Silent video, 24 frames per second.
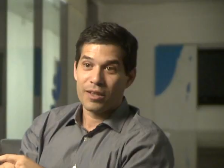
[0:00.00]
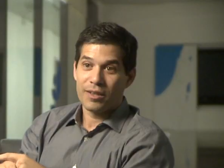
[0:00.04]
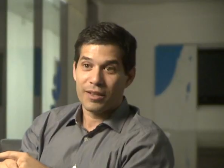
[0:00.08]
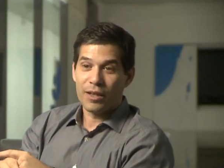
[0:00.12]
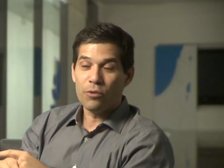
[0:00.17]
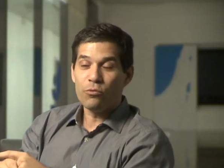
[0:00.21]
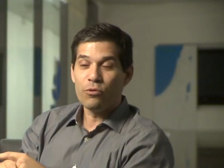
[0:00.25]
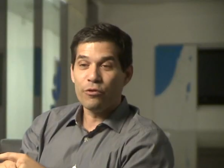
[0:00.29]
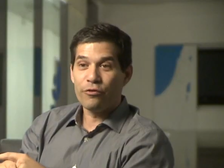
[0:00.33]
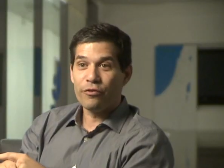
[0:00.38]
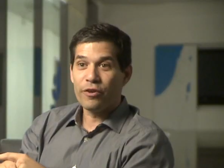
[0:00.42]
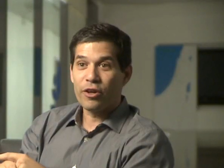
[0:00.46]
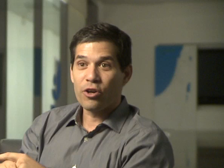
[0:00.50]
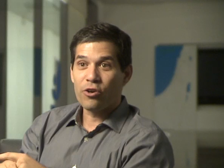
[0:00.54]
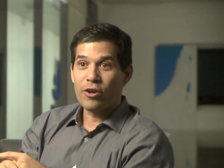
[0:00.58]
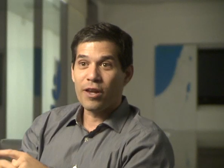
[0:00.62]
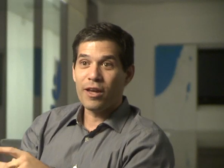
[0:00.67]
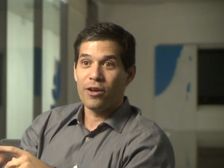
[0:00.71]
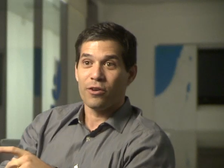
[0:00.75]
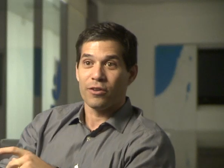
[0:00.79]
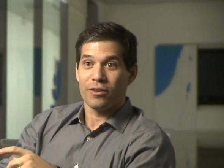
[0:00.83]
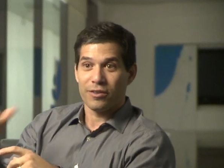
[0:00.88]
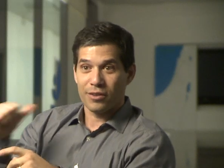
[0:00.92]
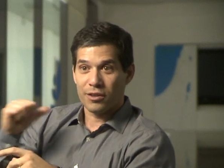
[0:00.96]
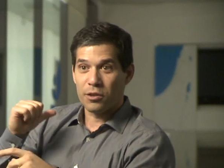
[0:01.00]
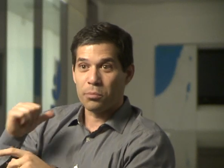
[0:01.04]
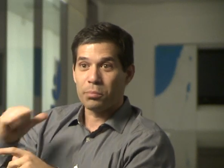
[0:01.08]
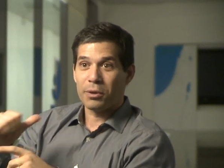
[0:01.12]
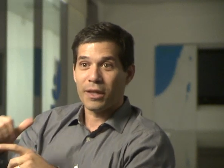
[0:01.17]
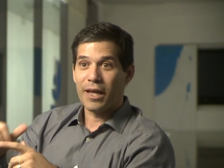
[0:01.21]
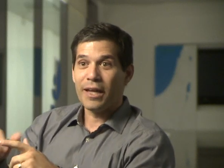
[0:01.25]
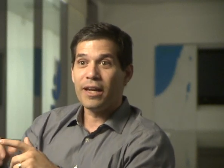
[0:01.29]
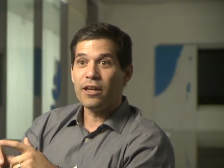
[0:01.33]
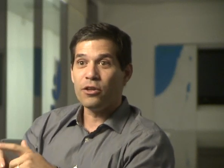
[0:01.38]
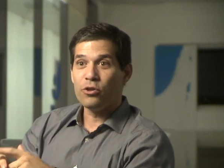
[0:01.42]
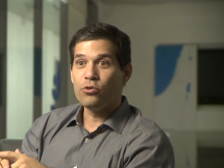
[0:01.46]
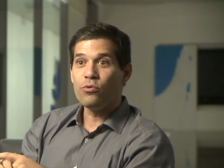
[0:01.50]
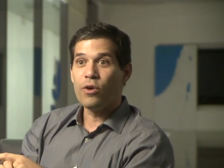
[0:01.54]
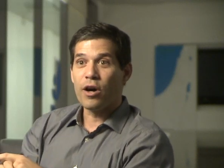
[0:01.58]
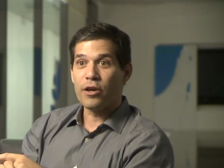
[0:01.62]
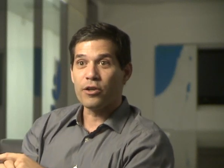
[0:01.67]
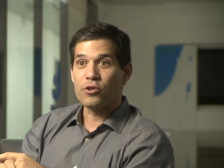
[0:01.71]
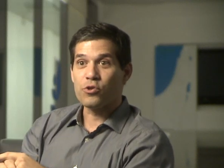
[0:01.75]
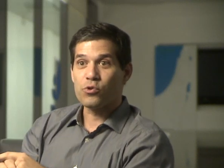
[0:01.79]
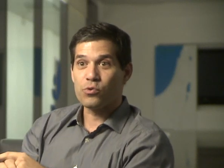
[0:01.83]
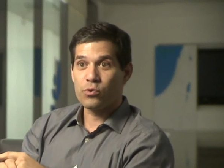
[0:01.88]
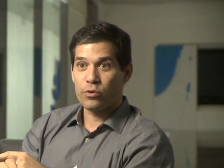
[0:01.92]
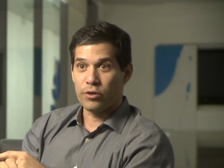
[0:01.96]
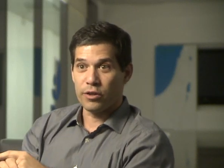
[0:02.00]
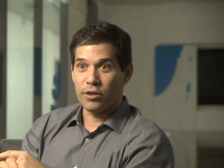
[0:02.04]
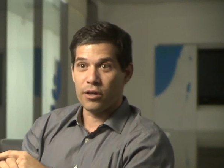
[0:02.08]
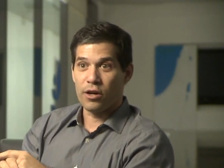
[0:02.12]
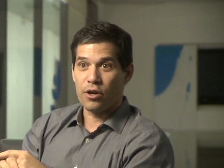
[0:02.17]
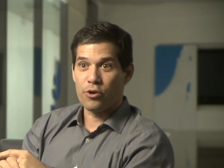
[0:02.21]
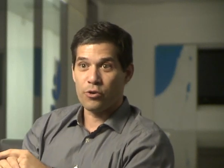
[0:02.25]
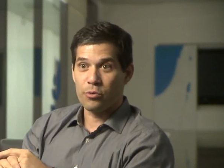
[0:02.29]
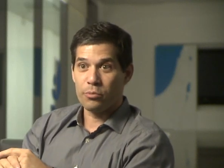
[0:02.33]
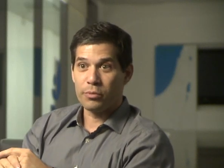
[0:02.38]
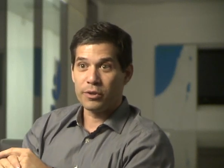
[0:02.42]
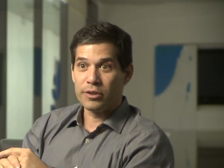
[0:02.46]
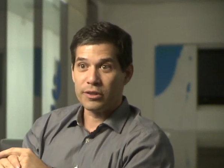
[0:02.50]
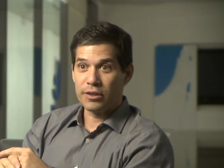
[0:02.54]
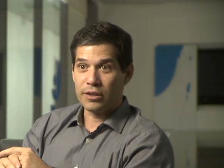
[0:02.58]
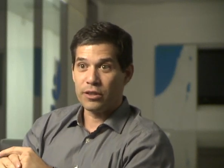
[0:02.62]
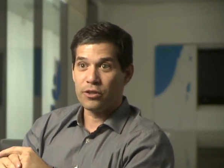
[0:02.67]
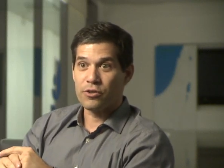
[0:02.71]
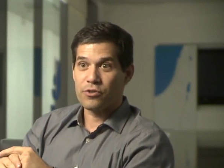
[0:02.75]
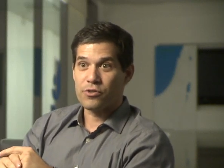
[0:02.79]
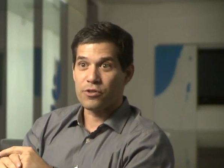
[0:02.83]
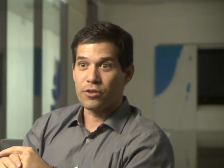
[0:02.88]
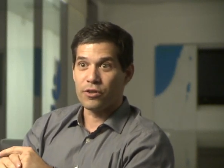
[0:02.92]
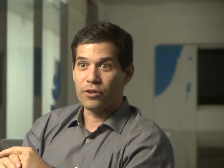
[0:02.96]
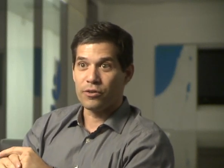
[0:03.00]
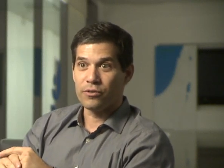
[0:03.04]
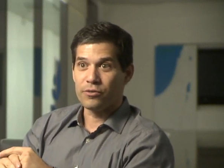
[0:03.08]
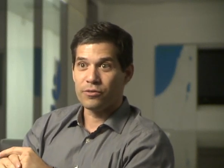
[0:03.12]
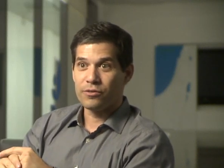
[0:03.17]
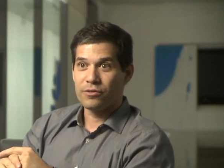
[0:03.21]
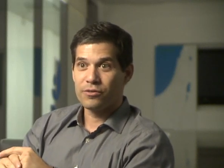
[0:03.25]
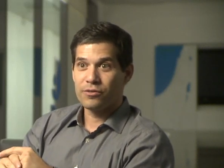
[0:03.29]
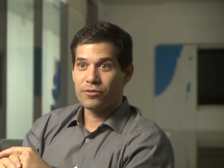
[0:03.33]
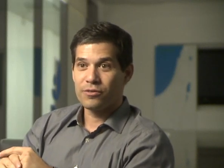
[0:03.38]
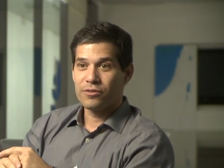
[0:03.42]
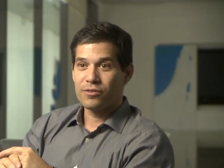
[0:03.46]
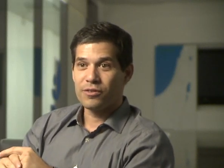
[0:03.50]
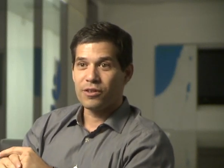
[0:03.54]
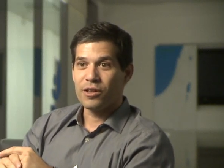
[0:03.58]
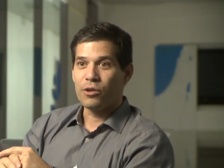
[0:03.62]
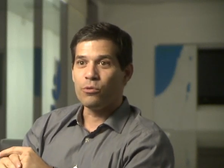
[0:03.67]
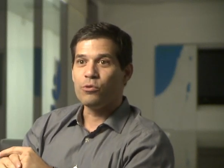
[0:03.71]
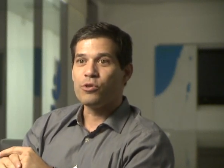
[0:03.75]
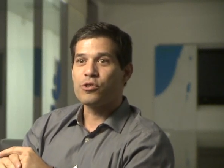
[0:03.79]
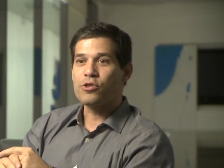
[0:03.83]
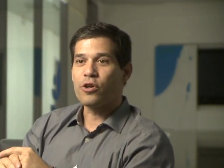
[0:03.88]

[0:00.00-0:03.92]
Then we figured out the planet knew how to store it 100 million years ago and we